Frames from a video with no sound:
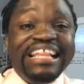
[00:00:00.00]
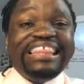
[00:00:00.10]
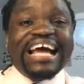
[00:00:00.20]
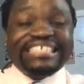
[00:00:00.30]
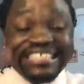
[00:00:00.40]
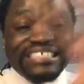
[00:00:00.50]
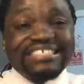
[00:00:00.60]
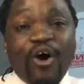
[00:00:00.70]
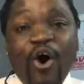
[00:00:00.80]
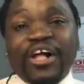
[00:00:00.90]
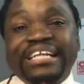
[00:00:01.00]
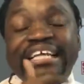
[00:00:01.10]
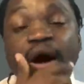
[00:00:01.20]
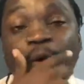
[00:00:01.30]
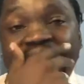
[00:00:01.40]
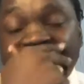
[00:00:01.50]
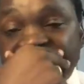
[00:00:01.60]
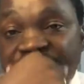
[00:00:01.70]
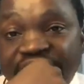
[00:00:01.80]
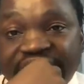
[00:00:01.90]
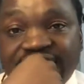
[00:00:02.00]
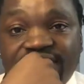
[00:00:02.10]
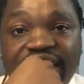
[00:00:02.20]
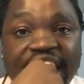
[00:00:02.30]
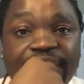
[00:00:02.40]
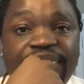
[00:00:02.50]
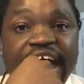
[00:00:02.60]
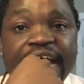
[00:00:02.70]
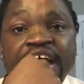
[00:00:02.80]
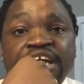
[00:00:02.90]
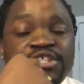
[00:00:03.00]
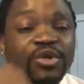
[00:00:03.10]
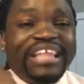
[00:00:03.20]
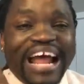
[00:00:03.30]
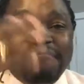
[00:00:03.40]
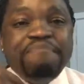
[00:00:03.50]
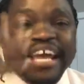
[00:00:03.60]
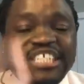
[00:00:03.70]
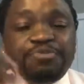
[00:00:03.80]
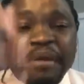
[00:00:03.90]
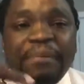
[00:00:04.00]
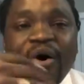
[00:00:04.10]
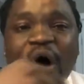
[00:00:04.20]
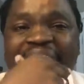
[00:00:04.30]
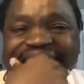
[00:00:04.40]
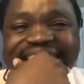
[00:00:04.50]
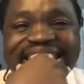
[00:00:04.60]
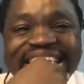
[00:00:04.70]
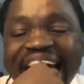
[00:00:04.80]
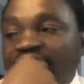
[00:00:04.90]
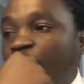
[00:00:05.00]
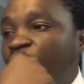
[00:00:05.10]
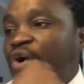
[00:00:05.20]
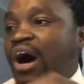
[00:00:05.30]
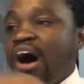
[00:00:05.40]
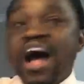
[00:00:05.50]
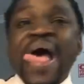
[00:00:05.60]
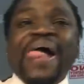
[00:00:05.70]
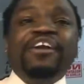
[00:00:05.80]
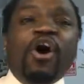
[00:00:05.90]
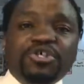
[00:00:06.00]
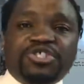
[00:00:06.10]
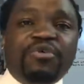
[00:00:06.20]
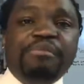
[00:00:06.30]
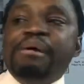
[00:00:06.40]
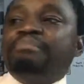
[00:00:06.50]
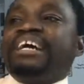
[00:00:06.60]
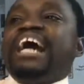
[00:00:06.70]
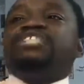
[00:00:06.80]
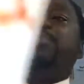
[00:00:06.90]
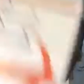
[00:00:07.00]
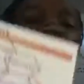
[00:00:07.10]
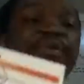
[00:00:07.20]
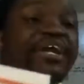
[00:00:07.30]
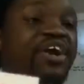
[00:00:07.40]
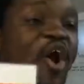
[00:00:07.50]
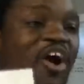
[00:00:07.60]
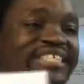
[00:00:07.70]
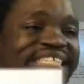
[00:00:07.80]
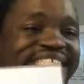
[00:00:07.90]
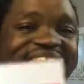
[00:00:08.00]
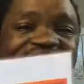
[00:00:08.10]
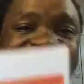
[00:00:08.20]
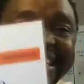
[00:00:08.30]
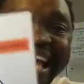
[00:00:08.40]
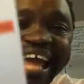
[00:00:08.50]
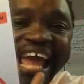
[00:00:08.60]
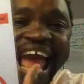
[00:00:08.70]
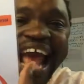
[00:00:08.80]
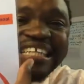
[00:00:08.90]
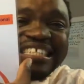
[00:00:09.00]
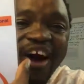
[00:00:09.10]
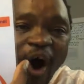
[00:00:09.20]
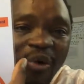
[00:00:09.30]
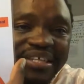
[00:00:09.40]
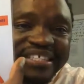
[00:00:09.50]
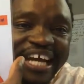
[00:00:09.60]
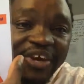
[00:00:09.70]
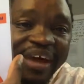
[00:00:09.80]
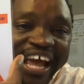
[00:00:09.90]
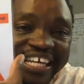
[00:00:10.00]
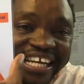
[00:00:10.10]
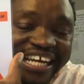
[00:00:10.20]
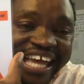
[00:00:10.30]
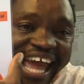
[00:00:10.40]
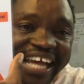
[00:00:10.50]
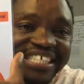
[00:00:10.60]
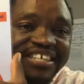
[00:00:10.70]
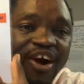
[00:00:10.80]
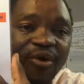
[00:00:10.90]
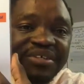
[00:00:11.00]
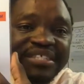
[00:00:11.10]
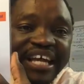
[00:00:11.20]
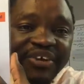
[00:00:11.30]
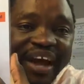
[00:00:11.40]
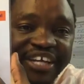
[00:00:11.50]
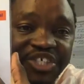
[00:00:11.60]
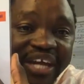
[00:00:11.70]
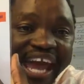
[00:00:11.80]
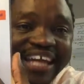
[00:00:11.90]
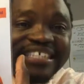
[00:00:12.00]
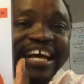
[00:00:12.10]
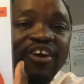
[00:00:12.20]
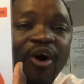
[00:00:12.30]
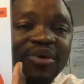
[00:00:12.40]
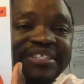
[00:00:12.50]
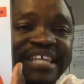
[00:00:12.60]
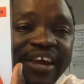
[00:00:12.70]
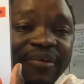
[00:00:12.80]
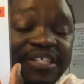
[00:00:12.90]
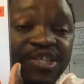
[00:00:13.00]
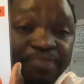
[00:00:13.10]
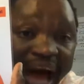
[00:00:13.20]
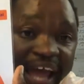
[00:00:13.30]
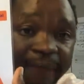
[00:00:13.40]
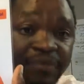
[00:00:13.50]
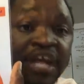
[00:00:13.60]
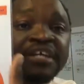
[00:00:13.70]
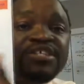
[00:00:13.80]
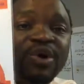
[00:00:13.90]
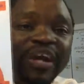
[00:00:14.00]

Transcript: that is all in the awareness phase right there. So that makes people understand who you are. And also remember guys, when you're putting content out there, it's always there to engage, always there to educate, and always there to inspire. So